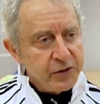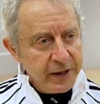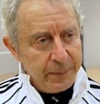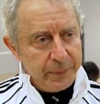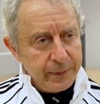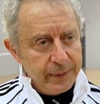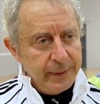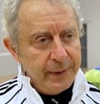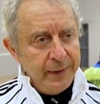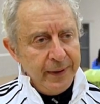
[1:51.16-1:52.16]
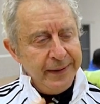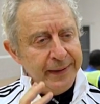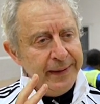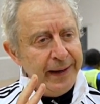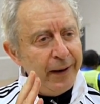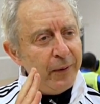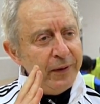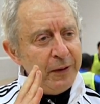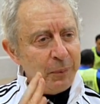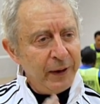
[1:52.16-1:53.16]
tip.
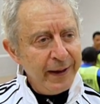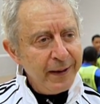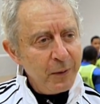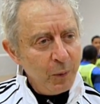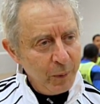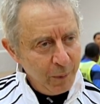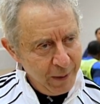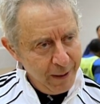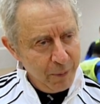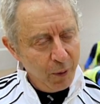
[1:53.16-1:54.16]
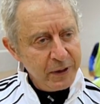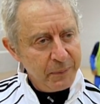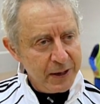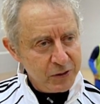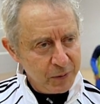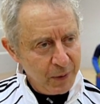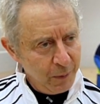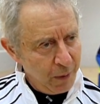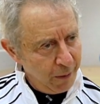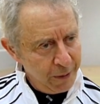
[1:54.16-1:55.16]
Now, the player with the ball depends
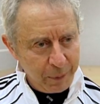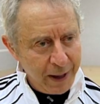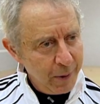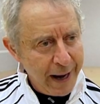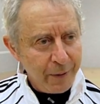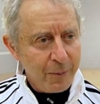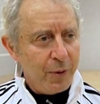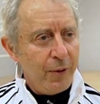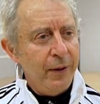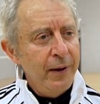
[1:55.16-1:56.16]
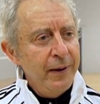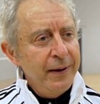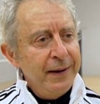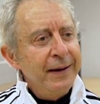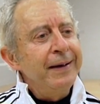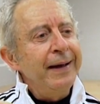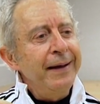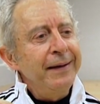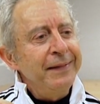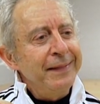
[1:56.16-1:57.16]
on the player without the ball.
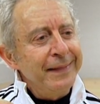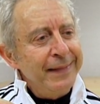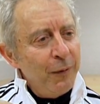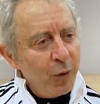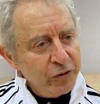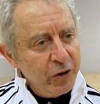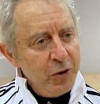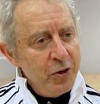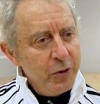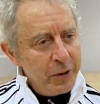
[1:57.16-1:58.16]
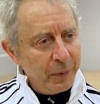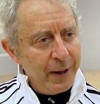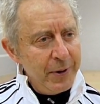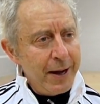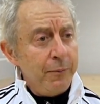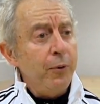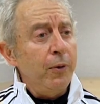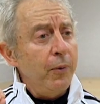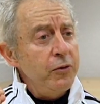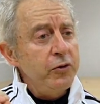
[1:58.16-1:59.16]
Now, what should you do with the player without the
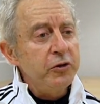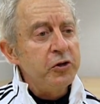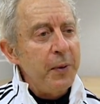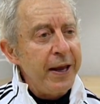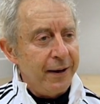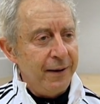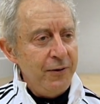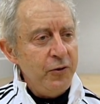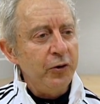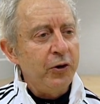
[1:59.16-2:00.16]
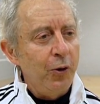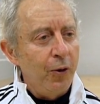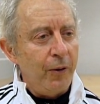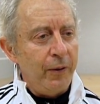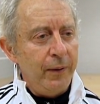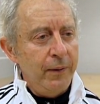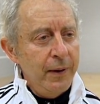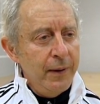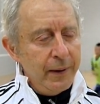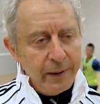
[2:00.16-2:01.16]
ball? Well, you should speak, you should call.
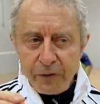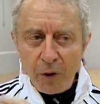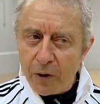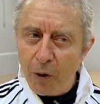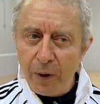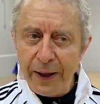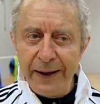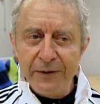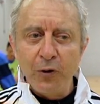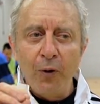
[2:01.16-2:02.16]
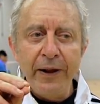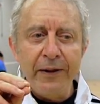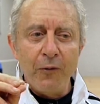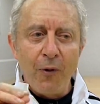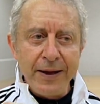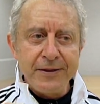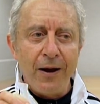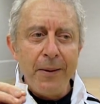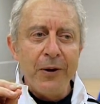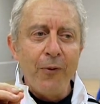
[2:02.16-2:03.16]
And it's not calling, it's calling right
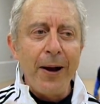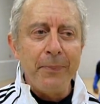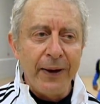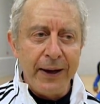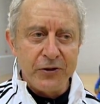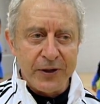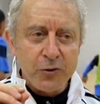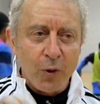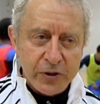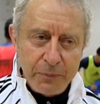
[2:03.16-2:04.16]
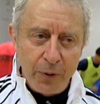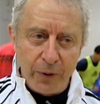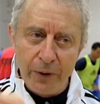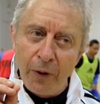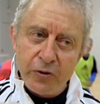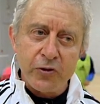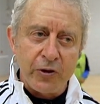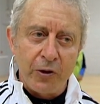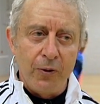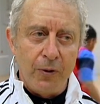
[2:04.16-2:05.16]
time and the right place. That's what's important, not
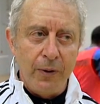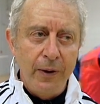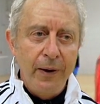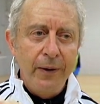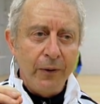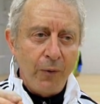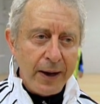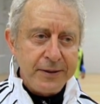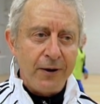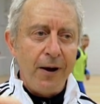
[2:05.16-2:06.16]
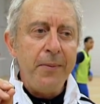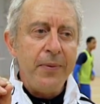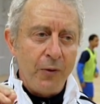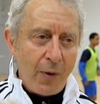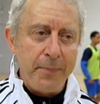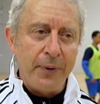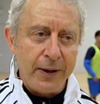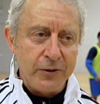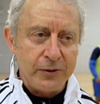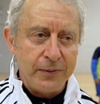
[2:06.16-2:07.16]
just the call. The right time, the right
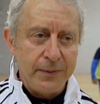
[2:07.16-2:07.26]
place.